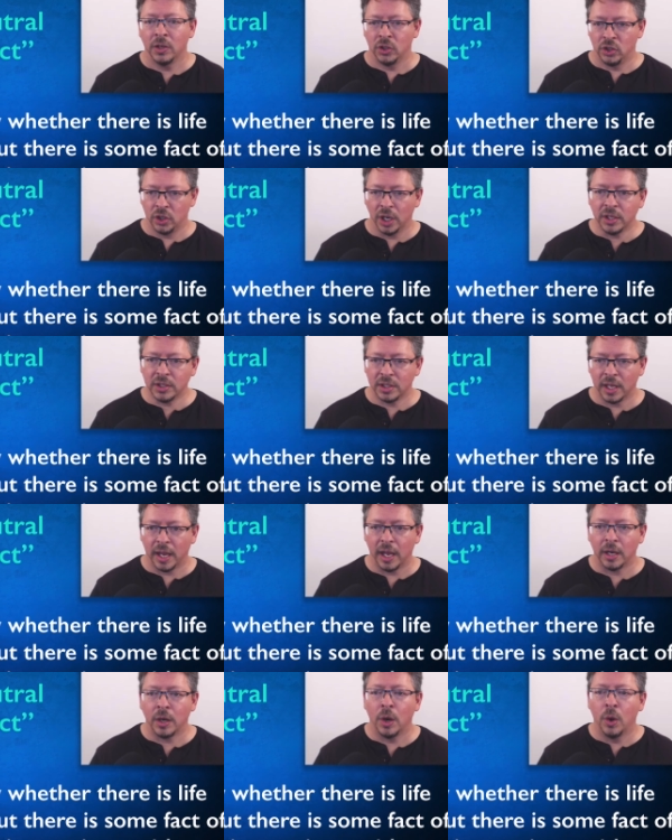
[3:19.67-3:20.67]
Just
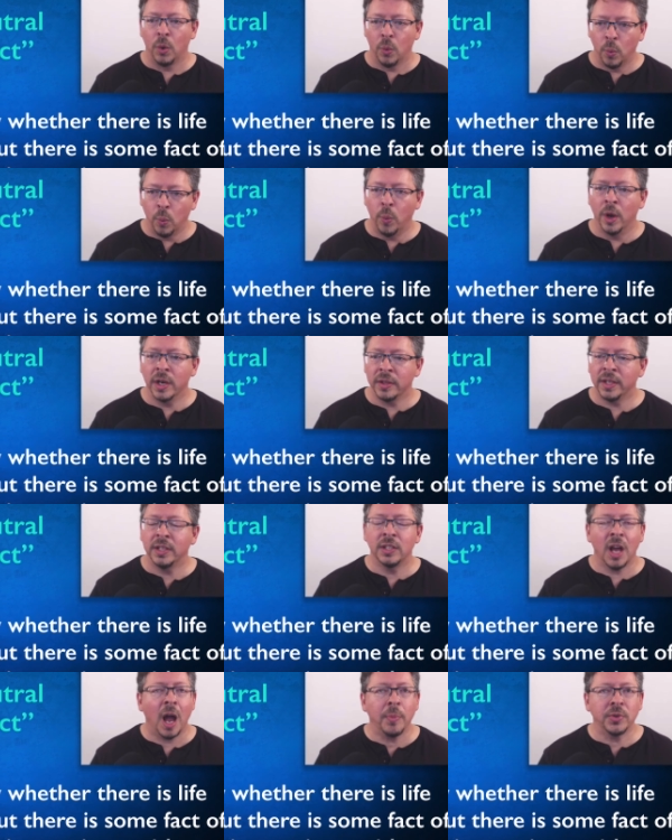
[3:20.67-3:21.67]
that one of
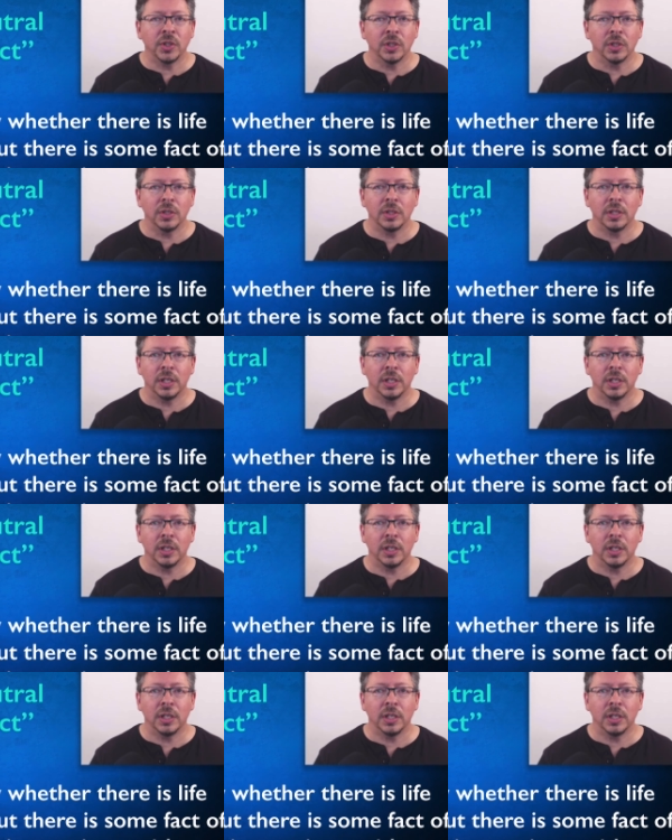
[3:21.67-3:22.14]
these options